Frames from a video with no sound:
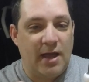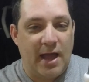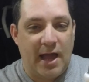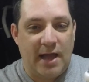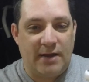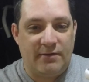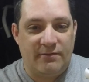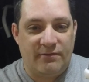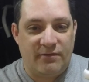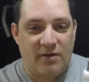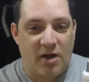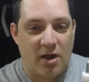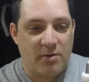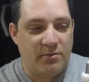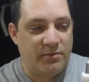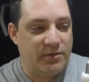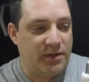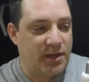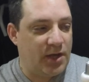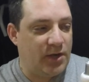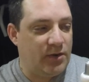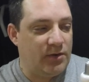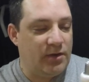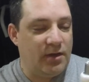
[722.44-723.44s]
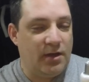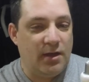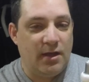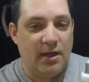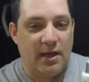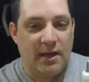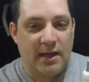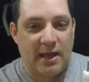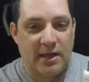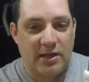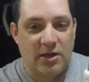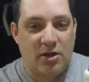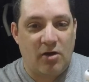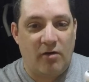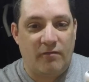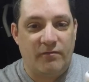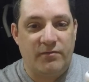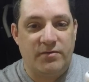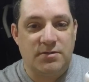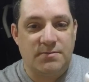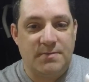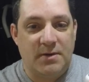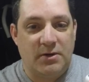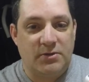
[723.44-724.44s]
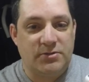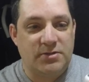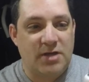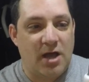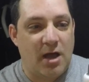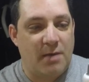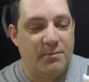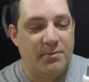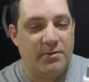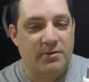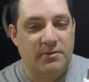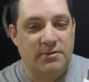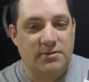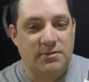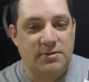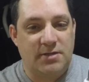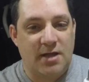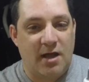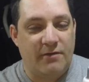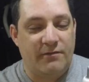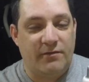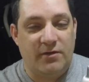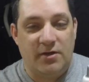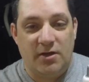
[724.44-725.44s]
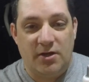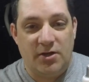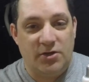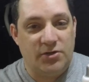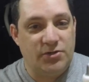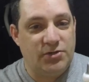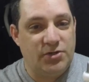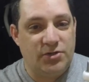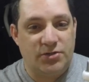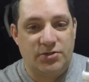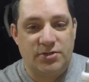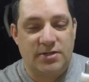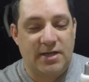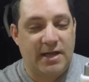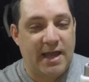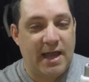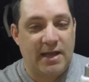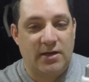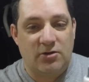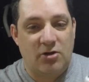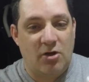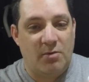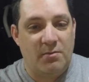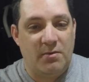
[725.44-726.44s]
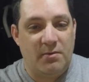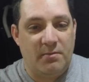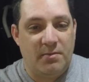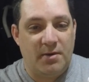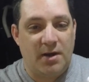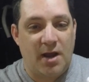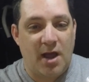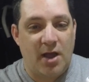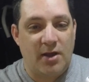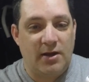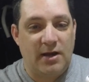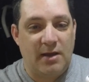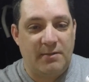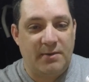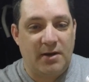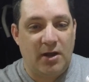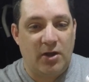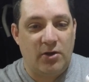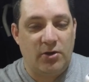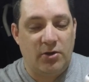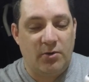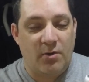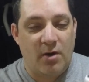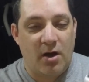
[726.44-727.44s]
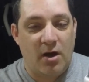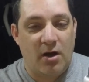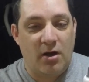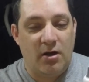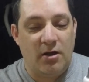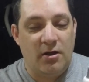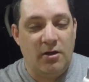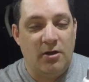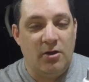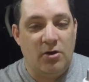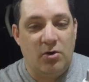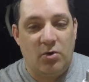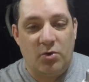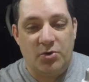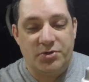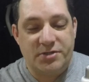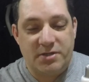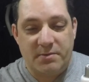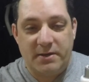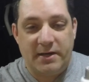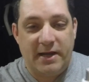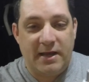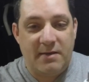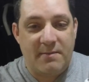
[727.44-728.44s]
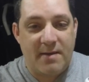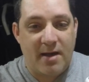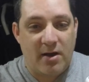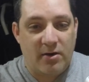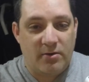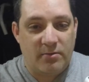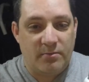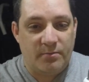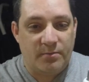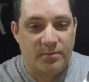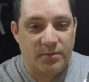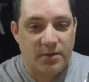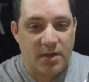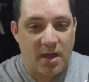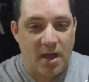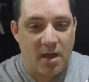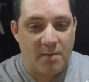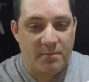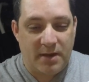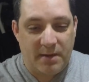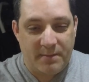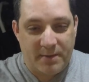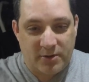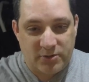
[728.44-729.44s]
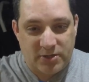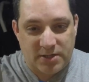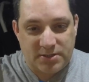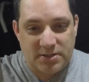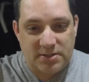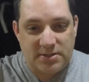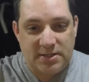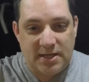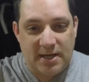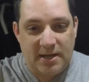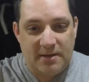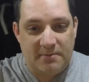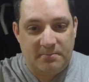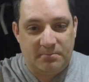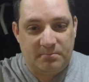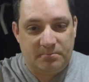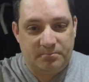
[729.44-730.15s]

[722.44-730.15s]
and fly with you and get your confidence built up and stuff. Just again, comment below, let me know who you are, or send me an email. My email address is here.